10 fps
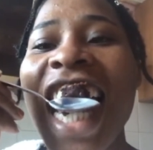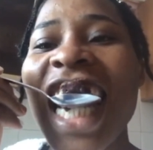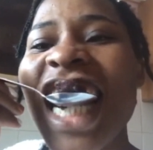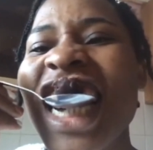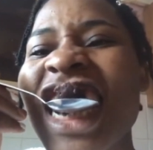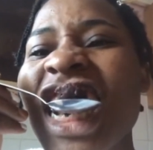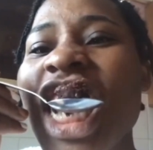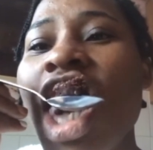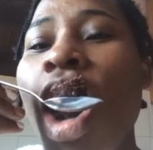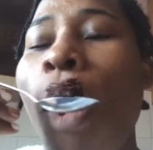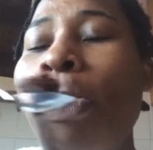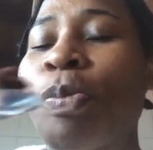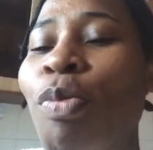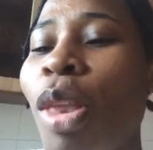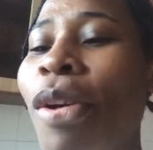I
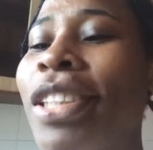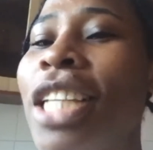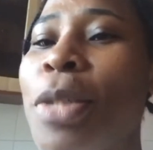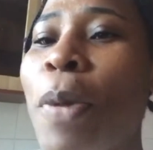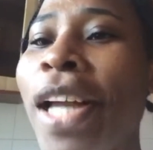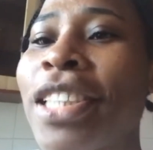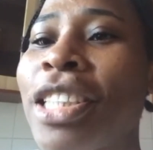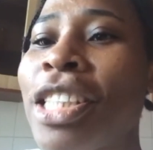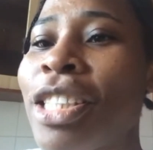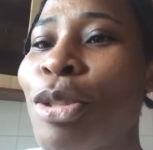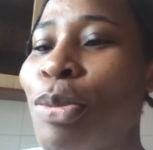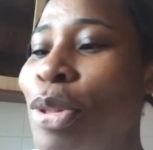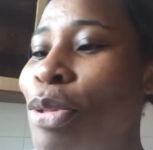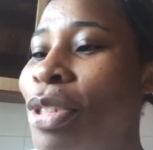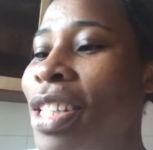wasn't expecting it to be
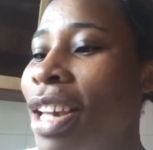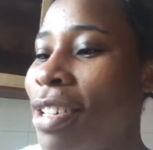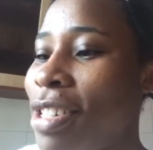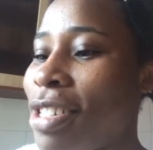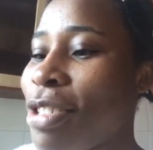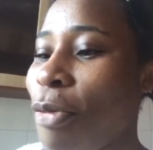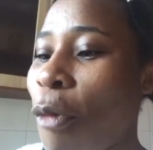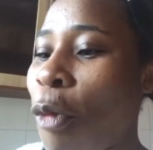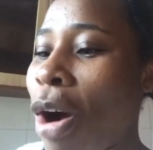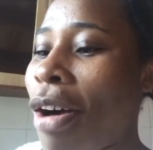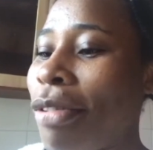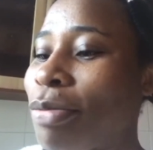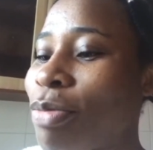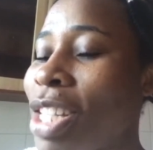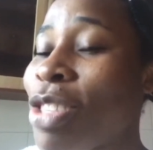good like this. Wow.
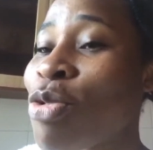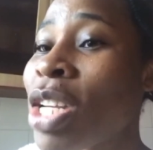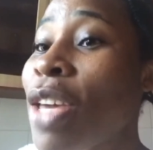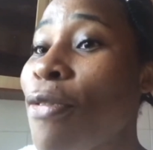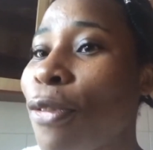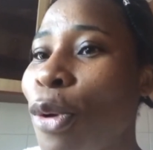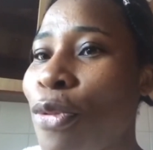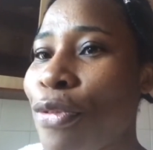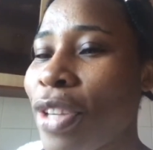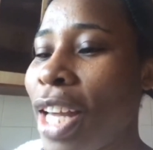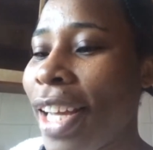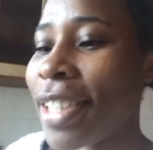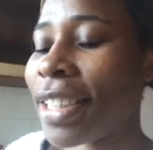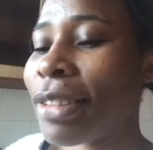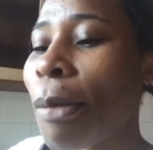It's really fluffy,
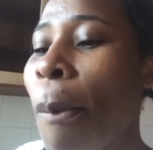guys.